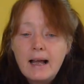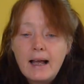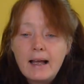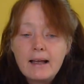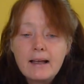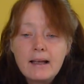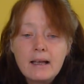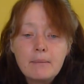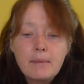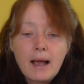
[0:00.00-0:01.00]

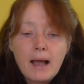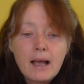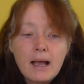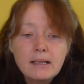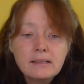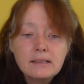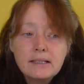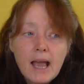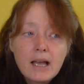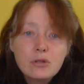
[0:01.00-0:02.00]
And
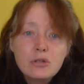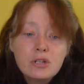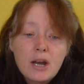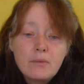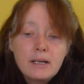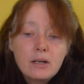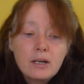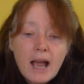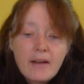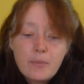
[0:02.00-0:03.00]
yeah, just generally going
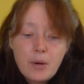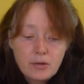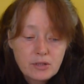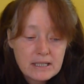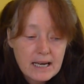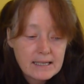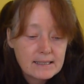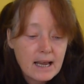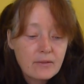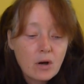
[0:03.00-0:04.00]
to have a potter day
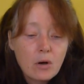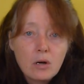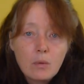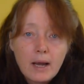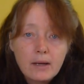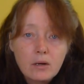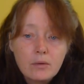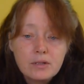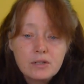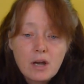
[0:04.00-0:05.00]
today. I've got all the white
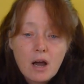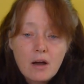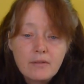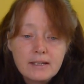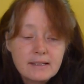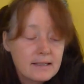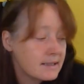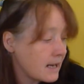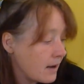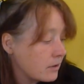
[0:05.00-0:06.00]
currants to harvest, as I
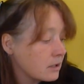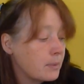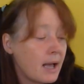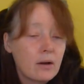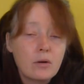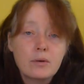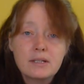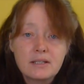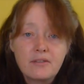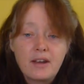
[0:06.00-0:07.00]
say, I've got the black
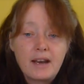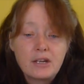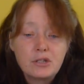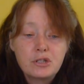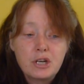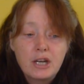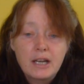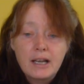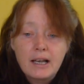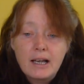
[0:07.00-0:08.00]
currants to finish.
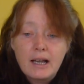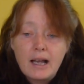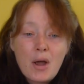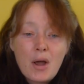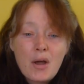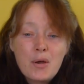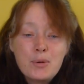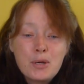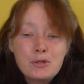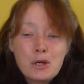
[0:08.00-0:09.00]
So I hope
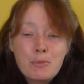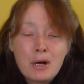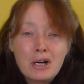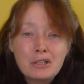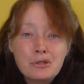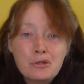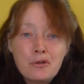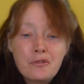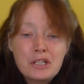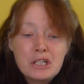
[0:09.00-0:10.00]
you enjoyed my garden
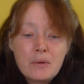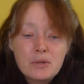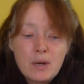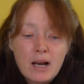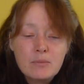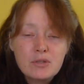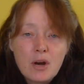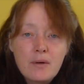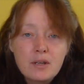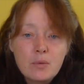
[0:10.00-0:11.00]
tour video as well. I'm
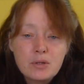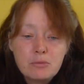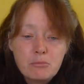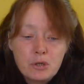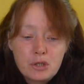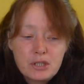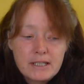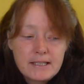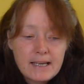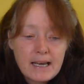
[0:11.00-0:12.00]
sorry there wasn't much to
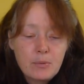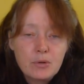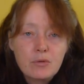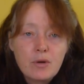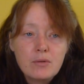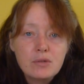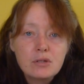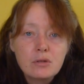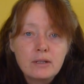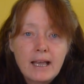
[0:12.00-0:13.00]
see, but the
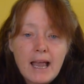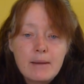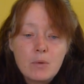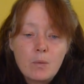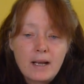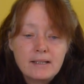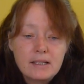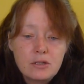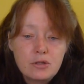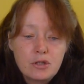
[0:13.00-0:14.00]
roses all came and went
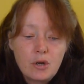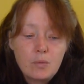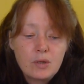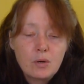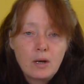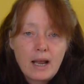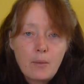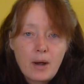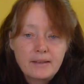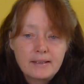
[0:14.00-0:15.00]
in June with all
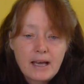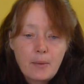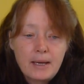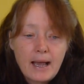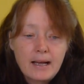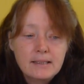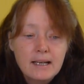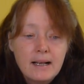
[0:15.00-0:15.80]
that weather that we had.